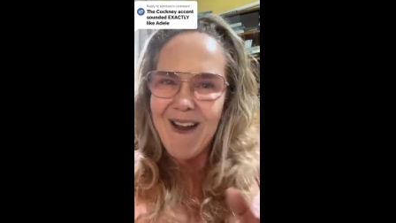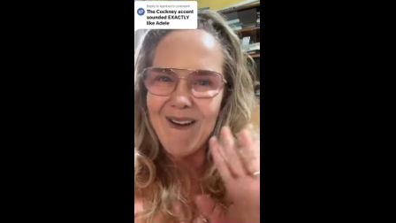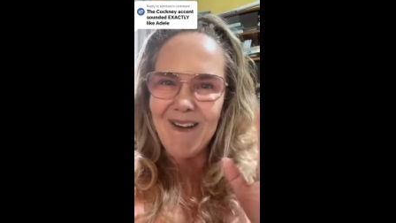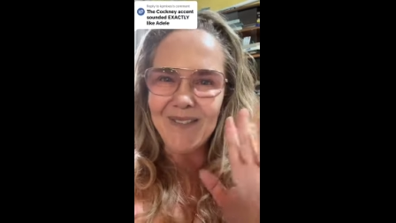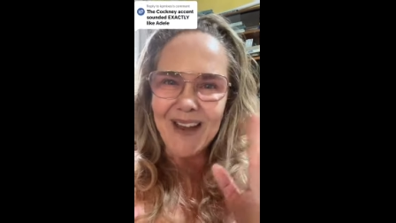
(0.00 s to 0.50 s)

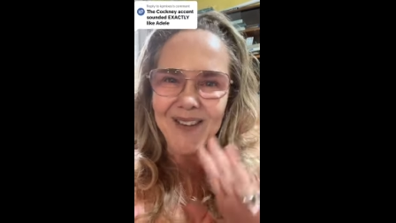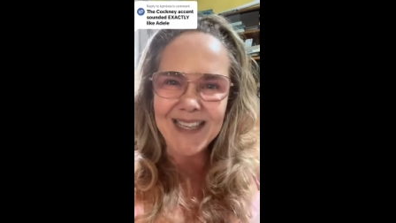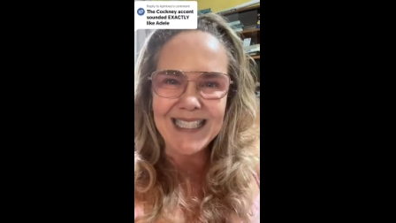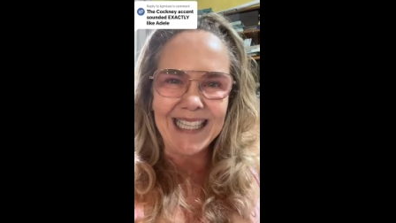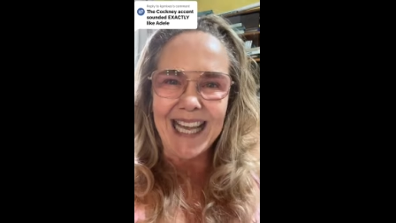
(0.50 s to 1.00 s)
all right, babes,
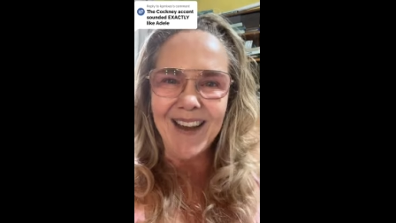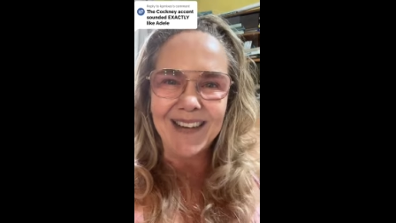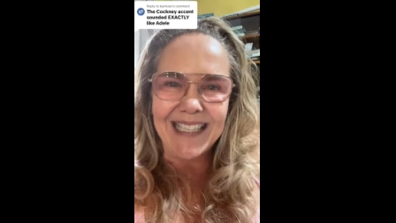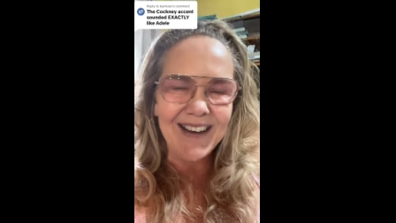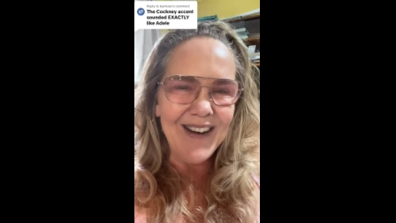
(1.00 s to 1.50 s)
how's it
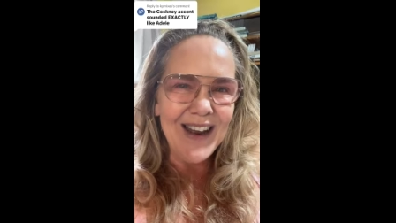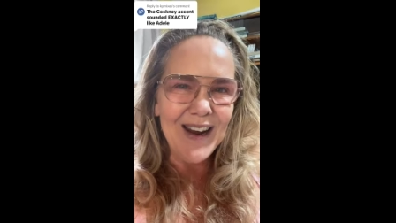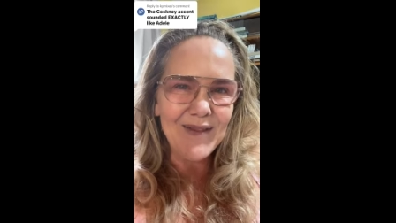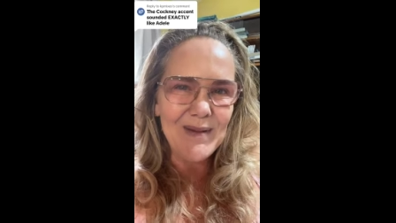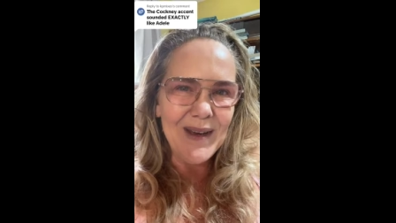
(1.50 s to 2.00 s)
going? I
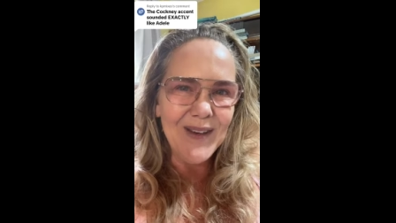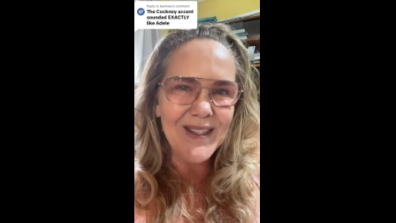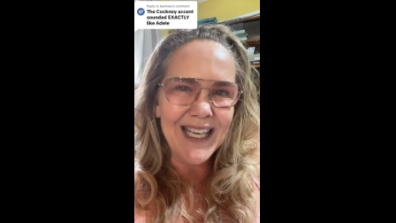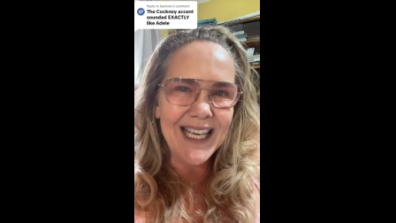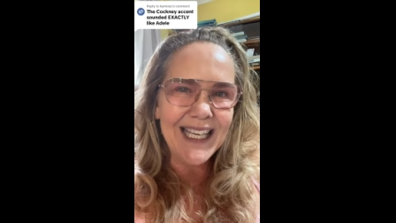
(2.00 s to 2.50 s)
love your
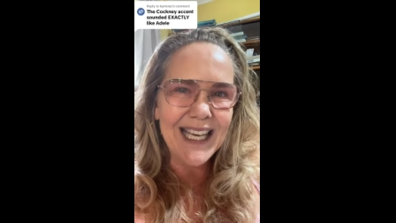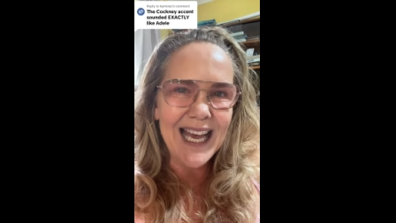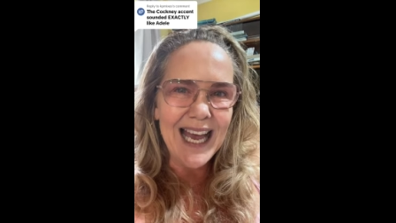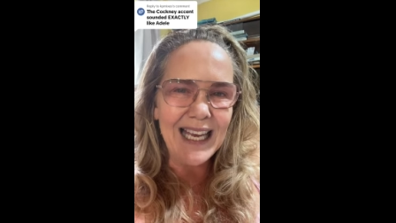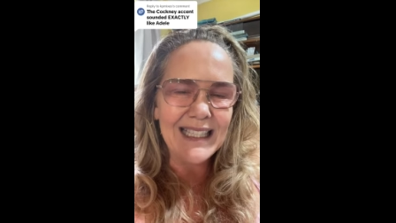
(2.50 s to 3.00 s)
music.
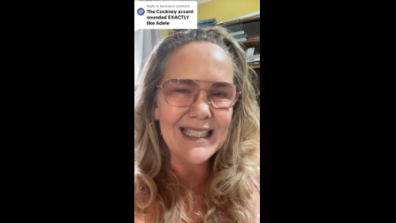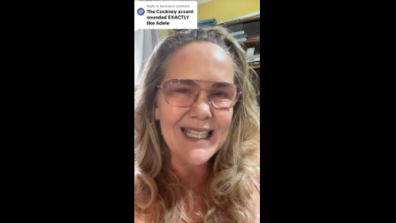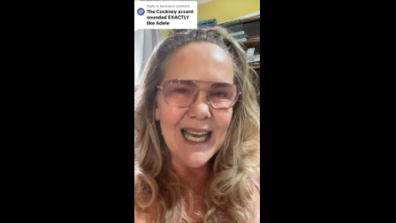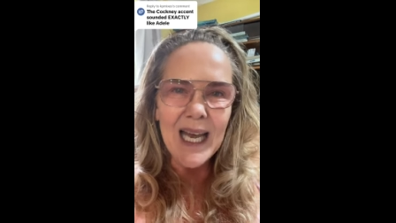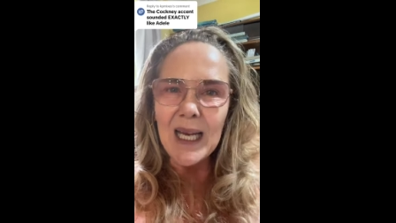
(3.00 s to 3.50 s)
And
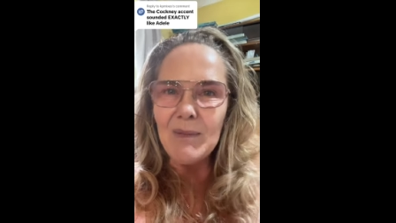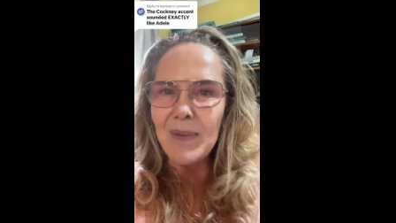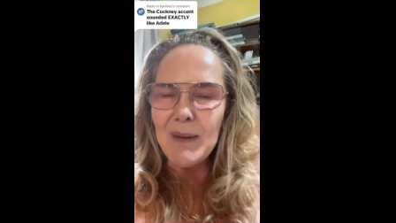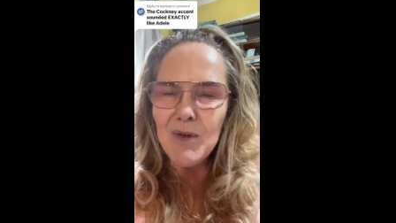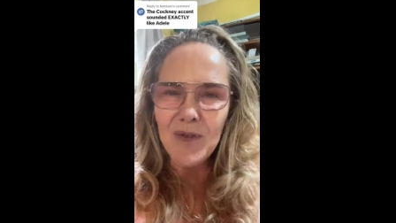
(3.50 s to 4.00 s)

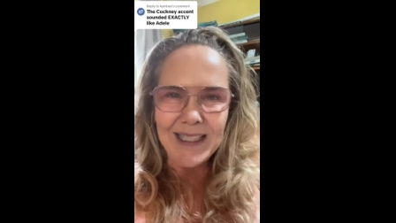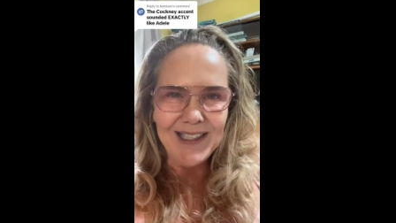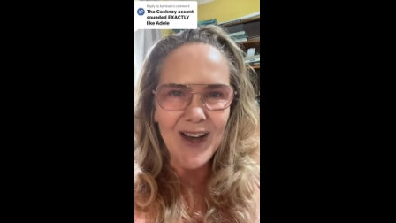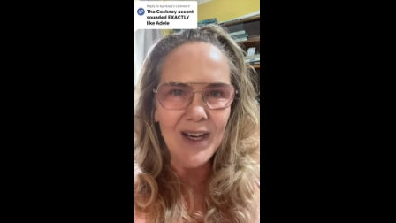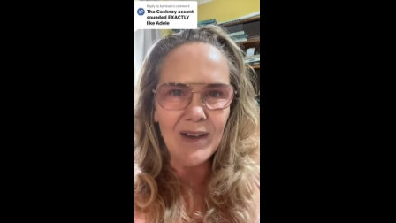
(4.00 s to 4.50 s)
people think
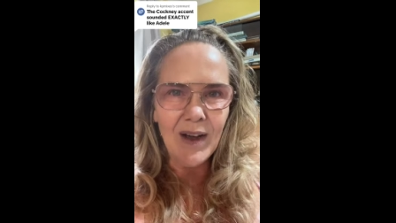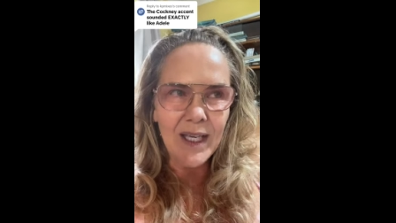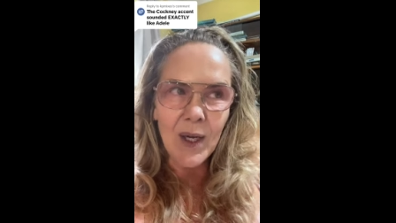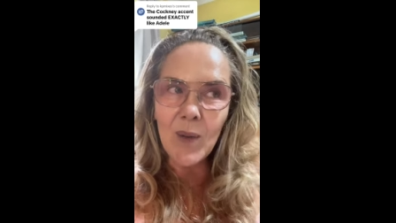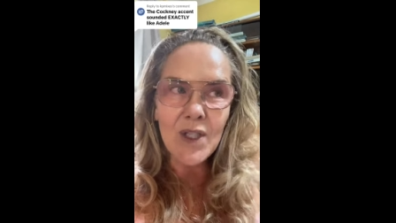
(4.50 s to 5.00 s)
that I look like
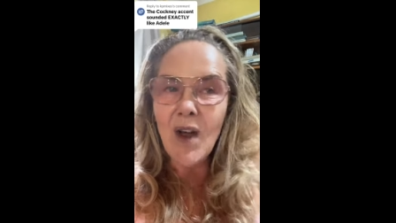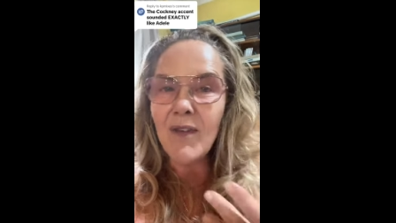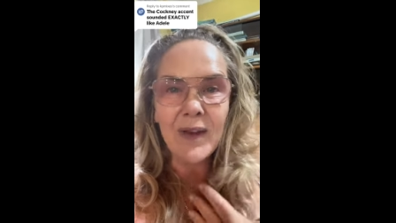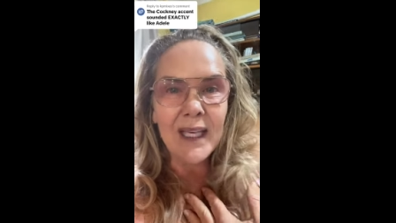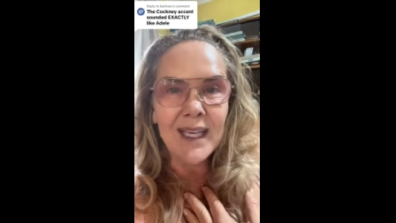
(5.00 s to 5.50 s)
you, which I
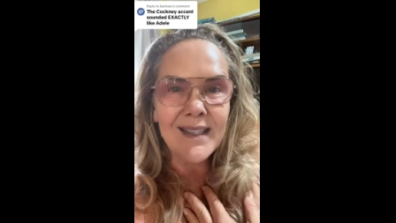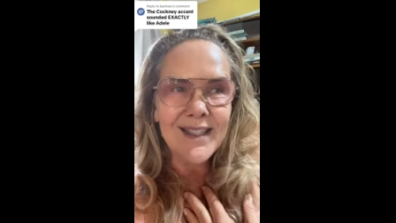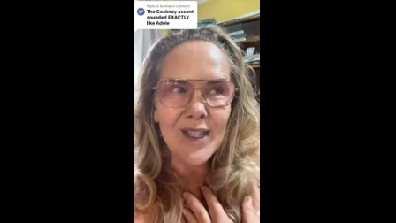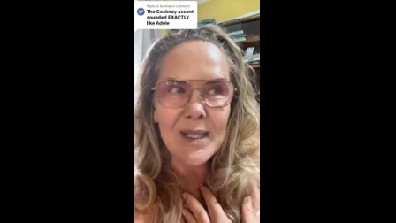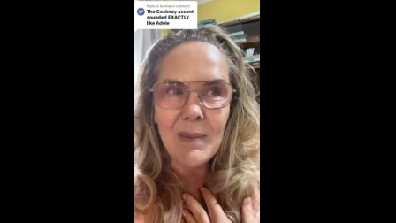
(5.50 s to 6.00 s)
think is
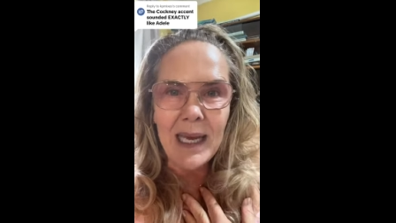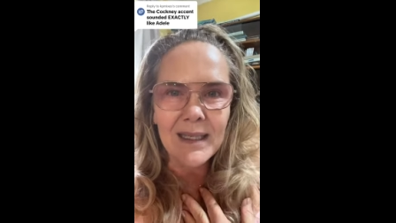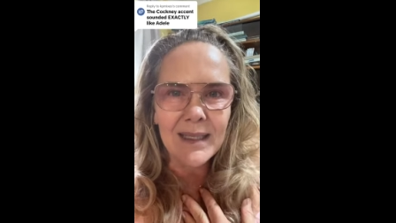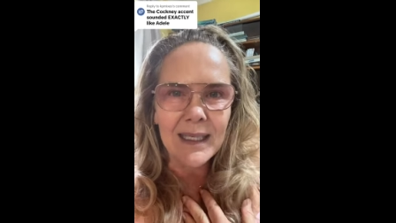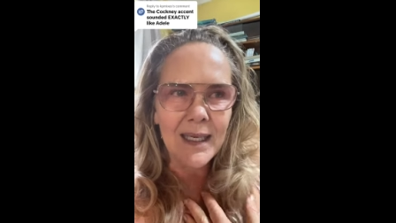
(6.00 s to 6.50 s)
just
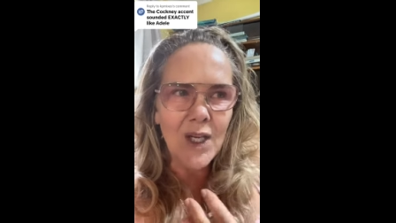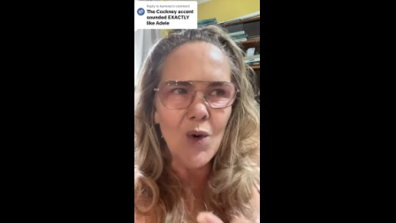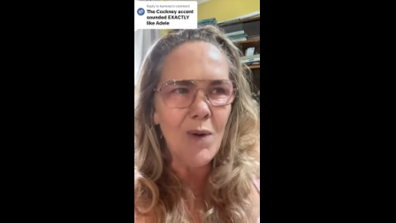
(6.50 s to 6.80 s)
amazing. And you're